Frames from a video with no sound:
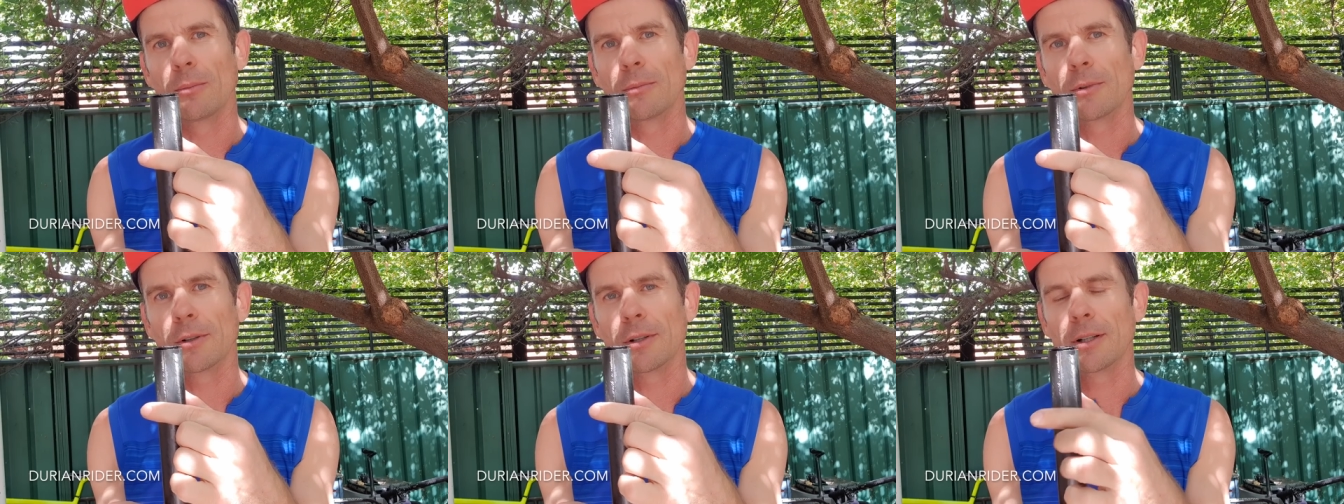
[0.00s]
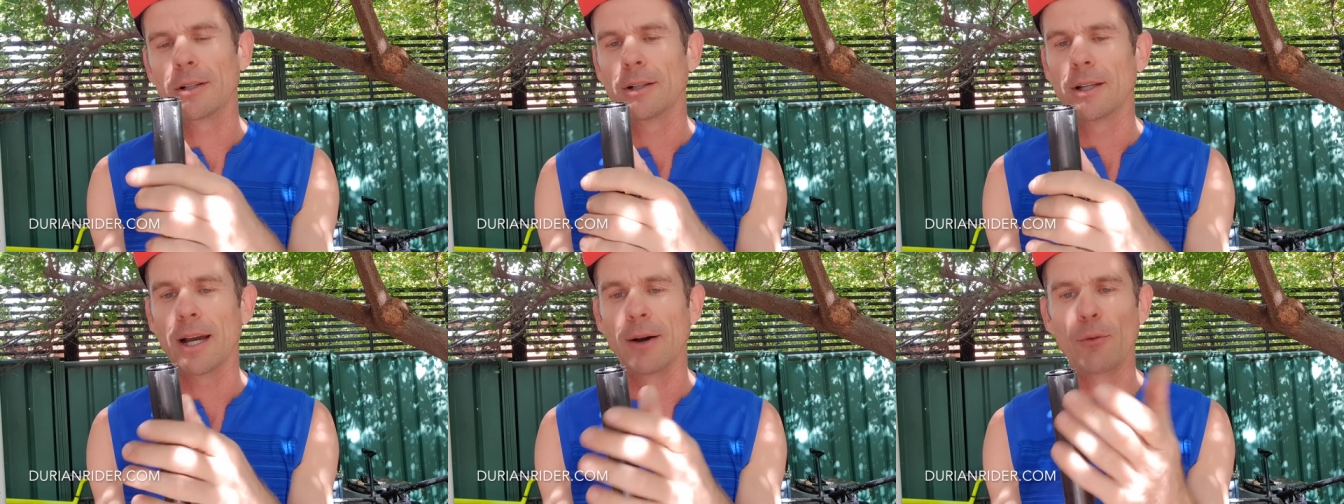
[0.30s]

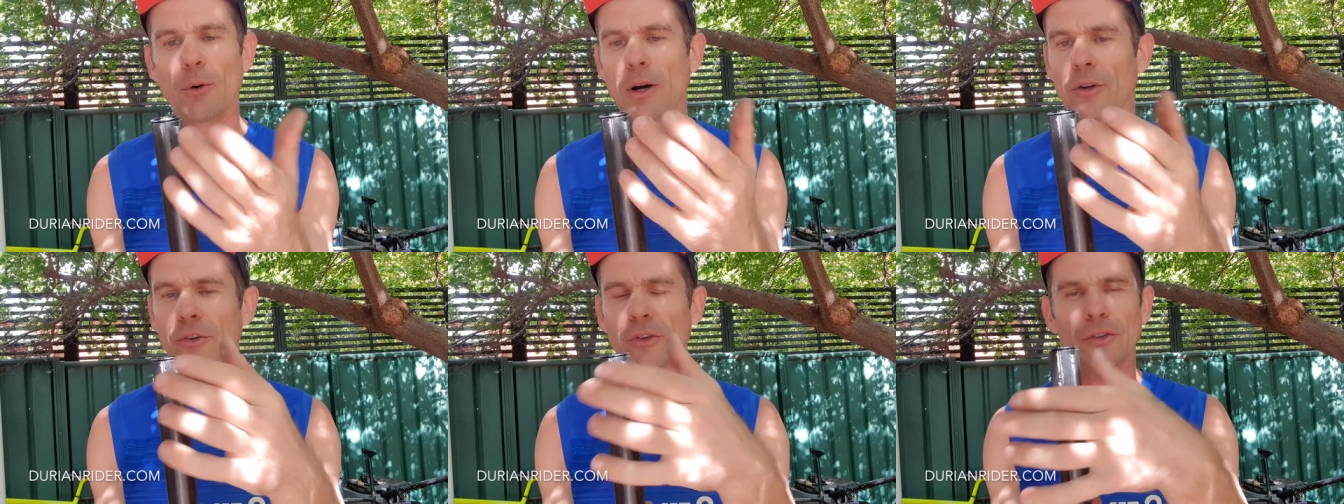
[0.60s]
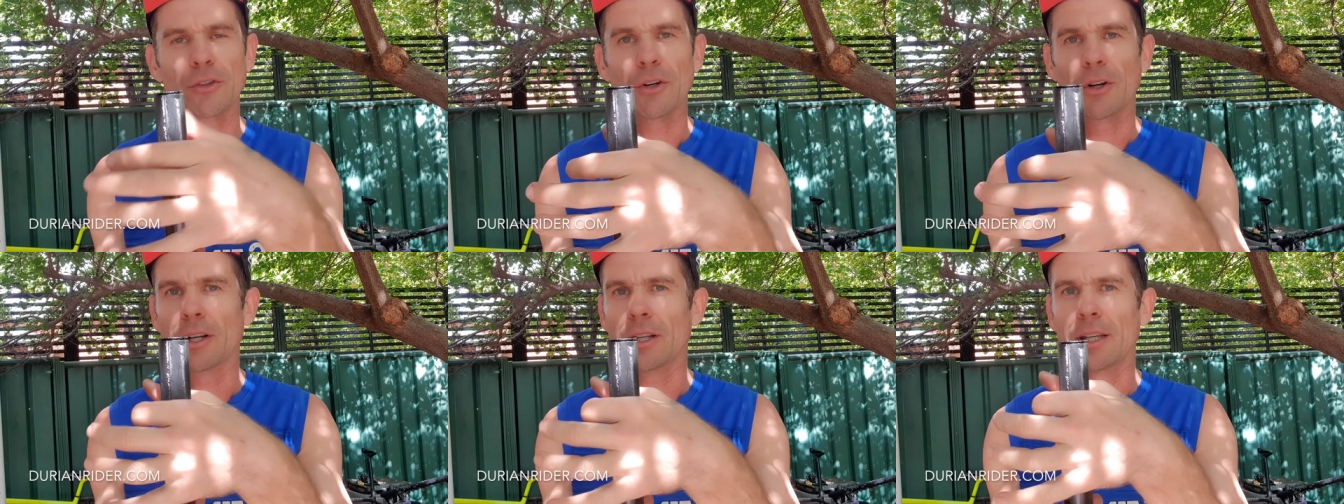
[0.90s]
Right? Otherwise, it's
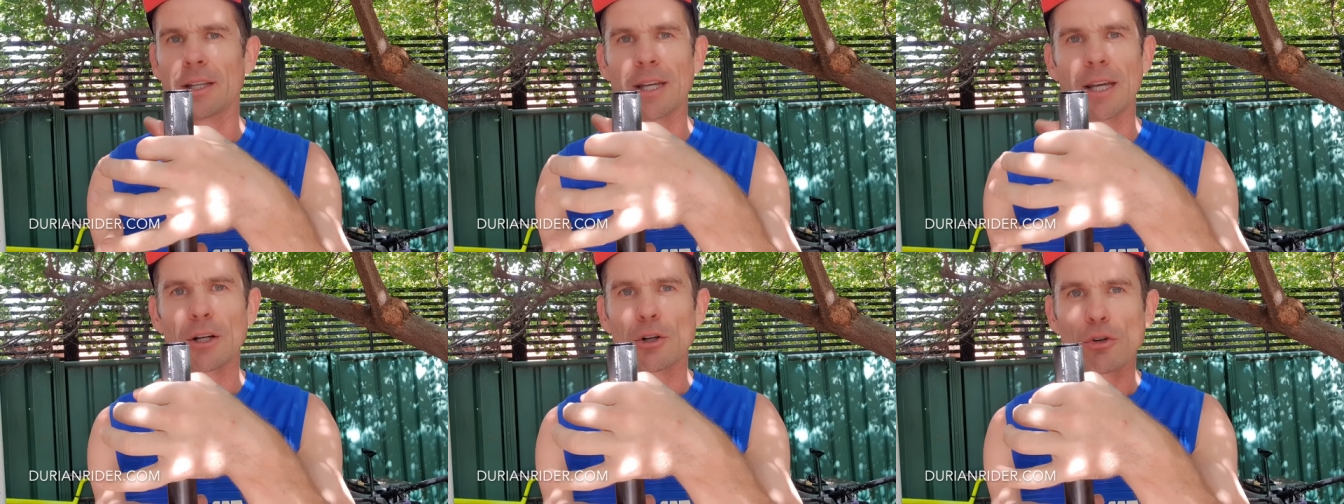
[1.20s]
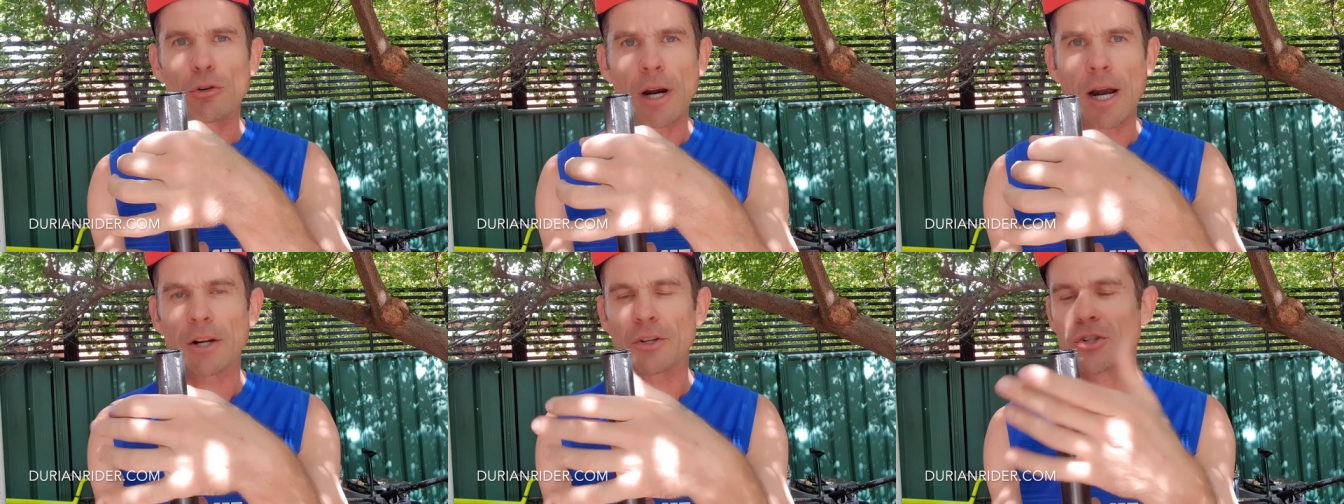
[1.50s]
going to get
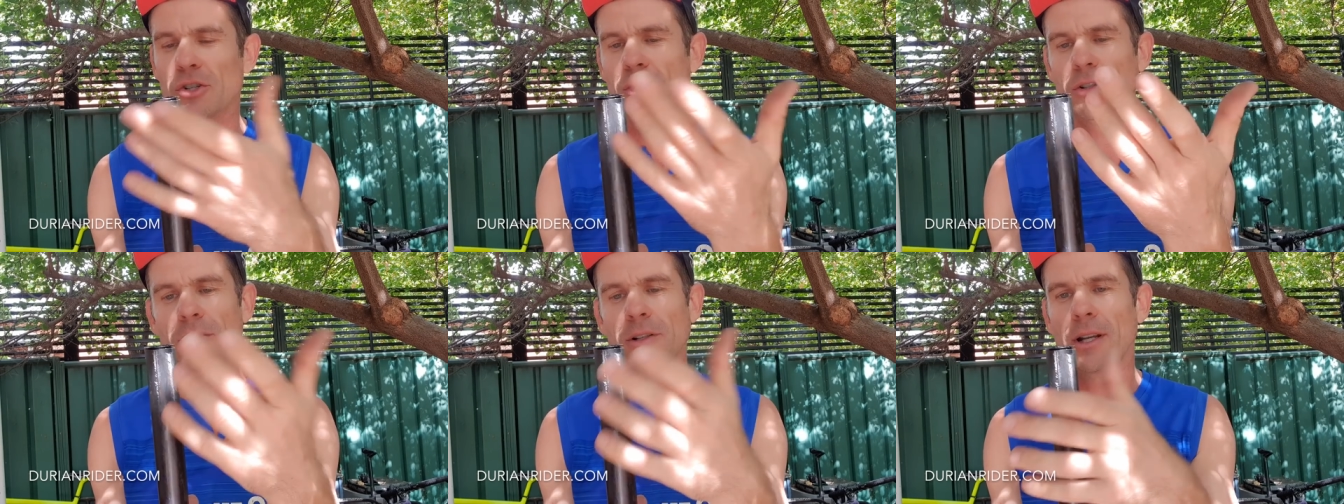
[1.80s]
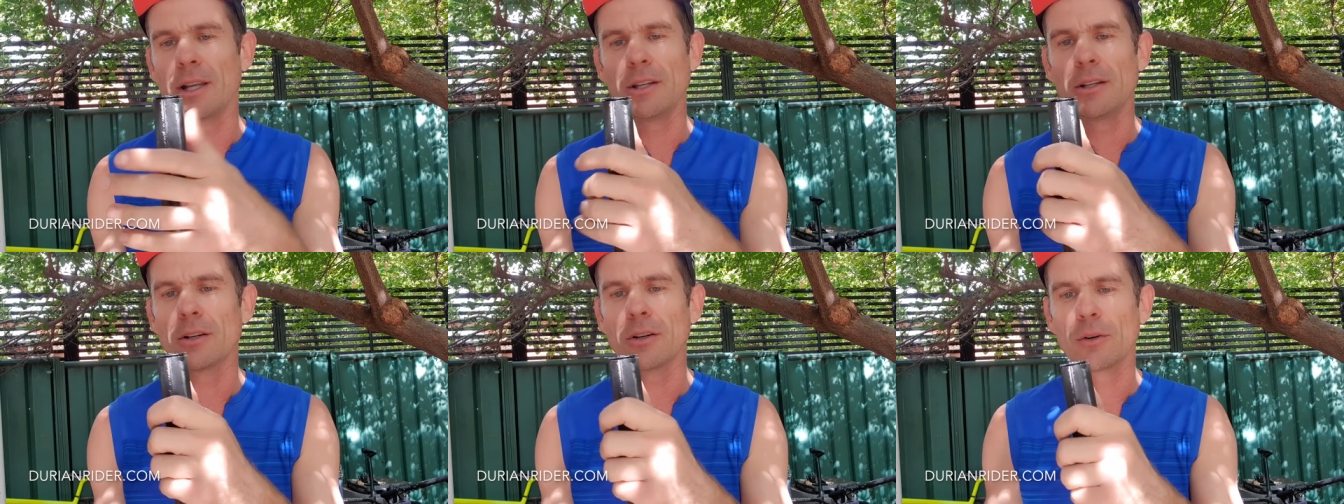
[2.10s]
crushed
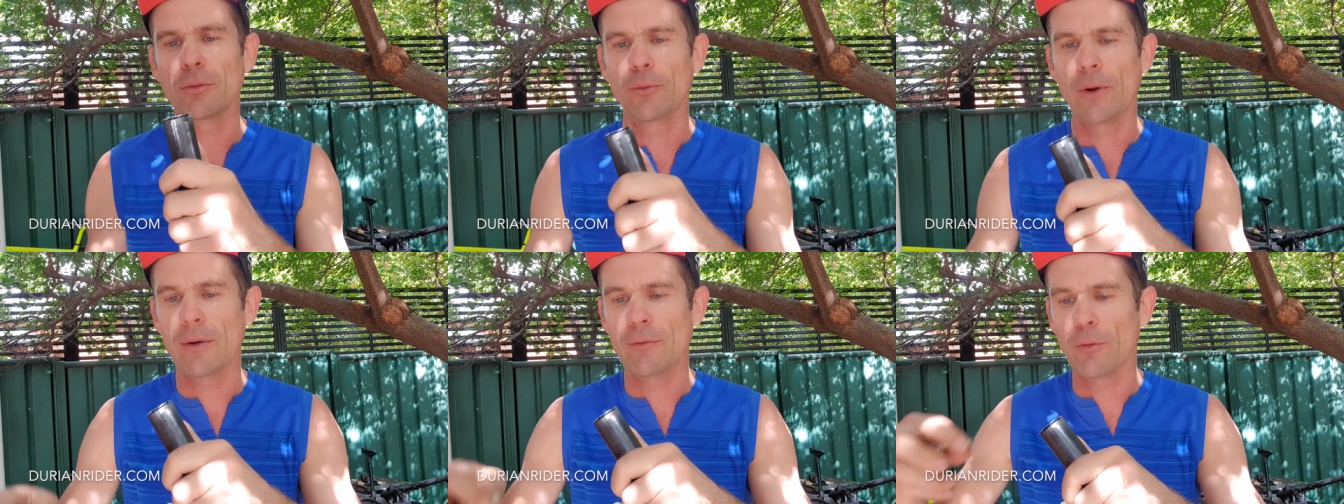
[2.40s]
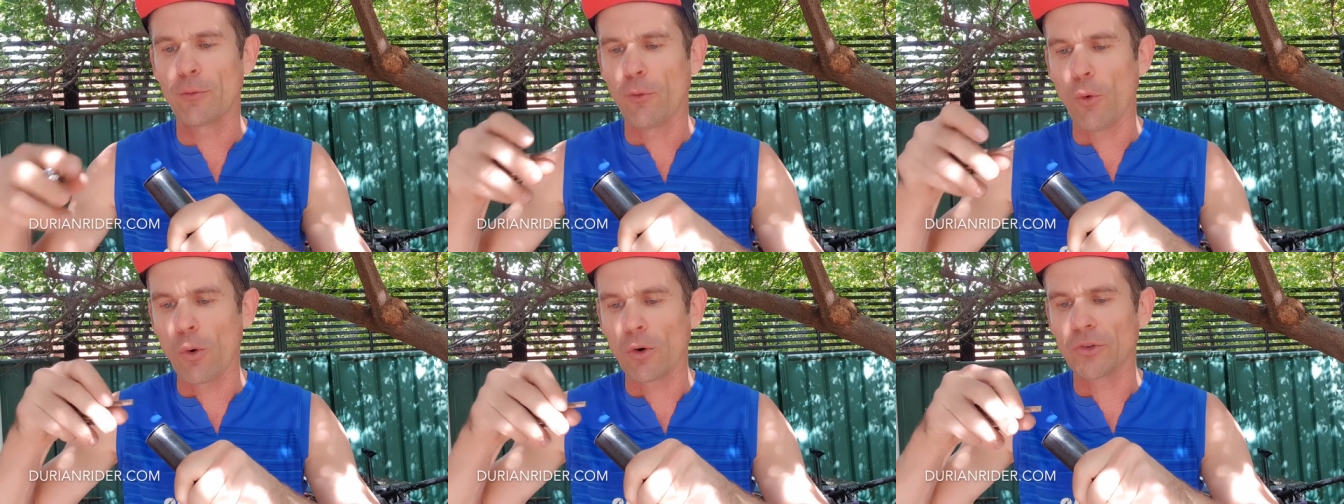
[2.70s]
and you're going to have a
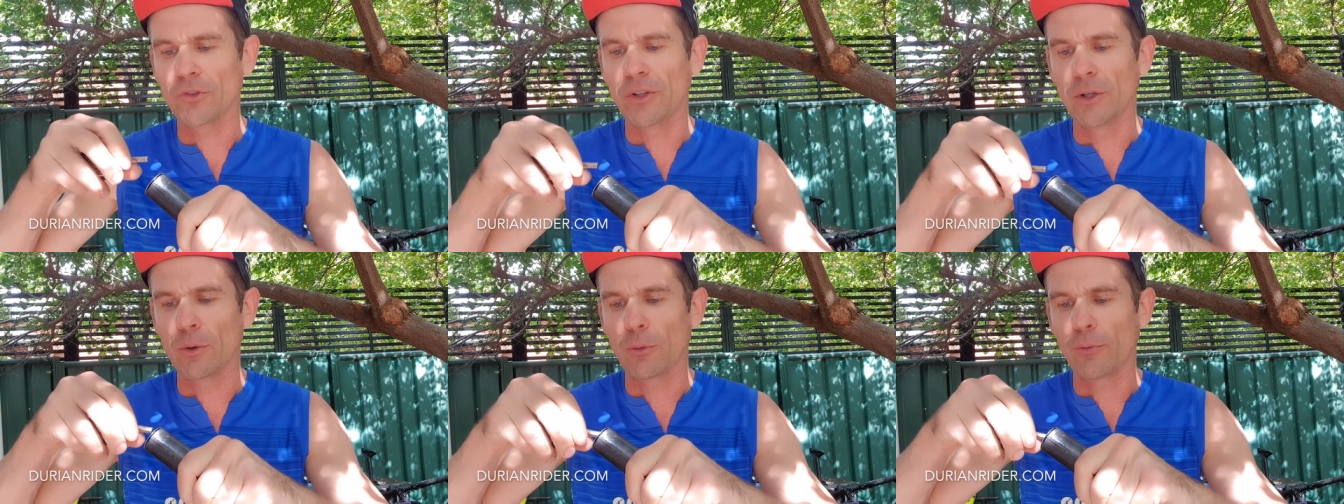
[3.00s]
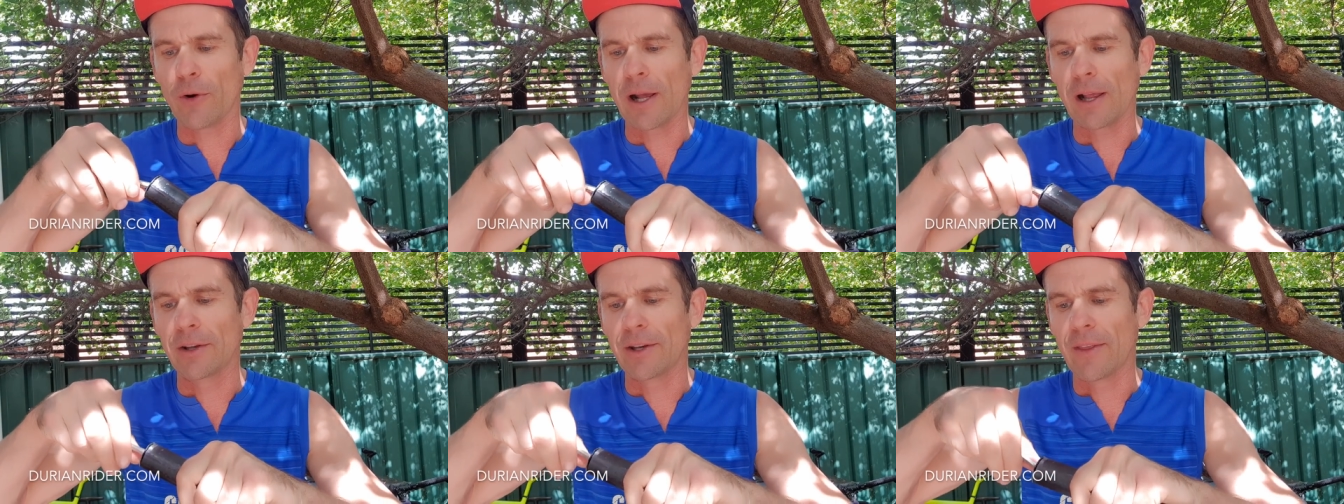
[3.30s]
fork steer
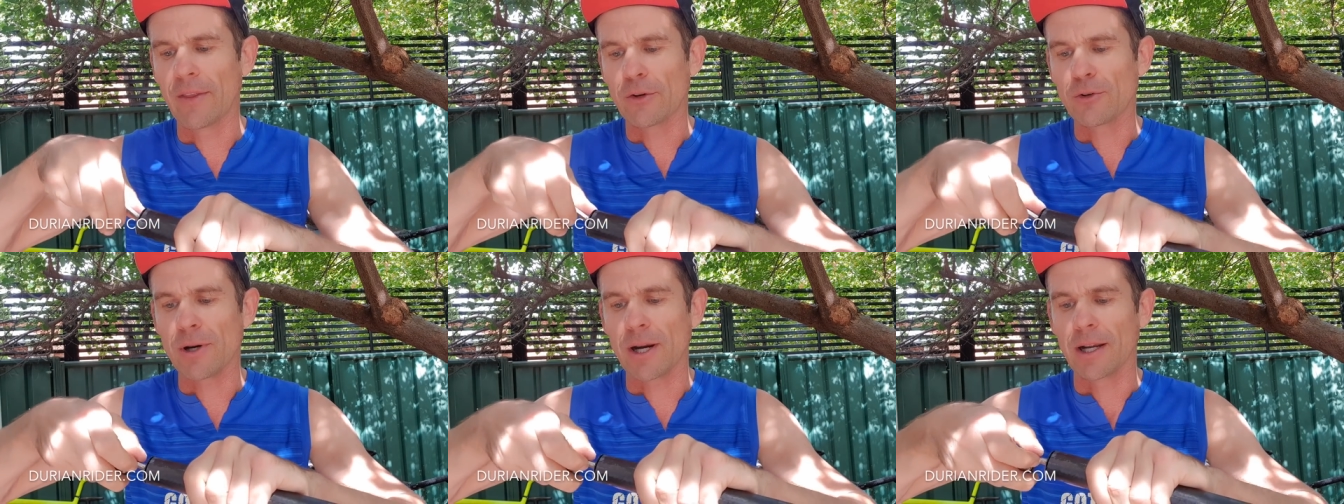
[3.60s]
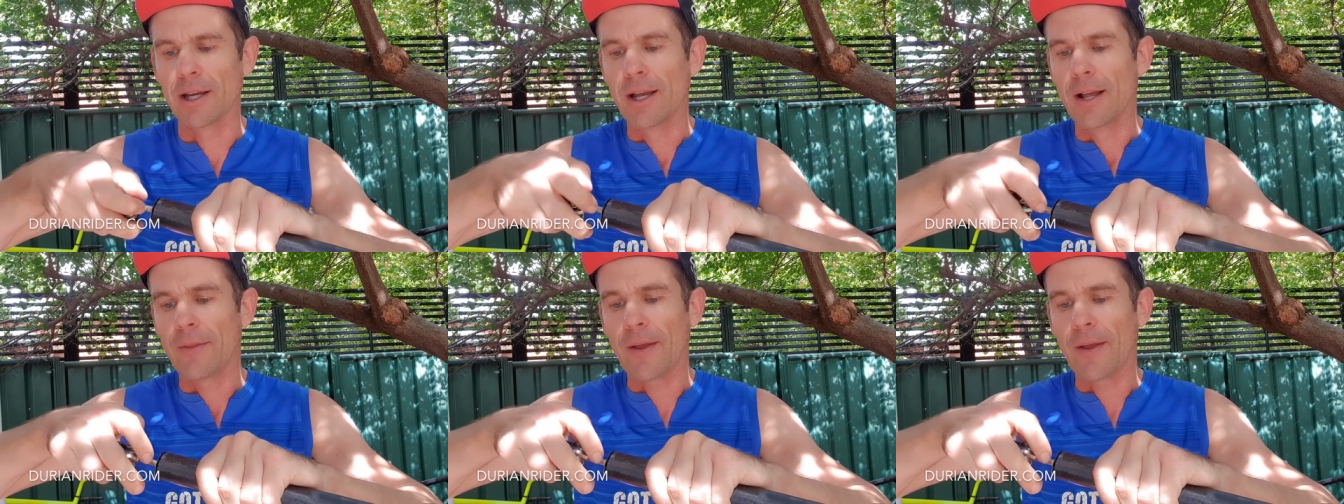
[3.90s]
failure down the track.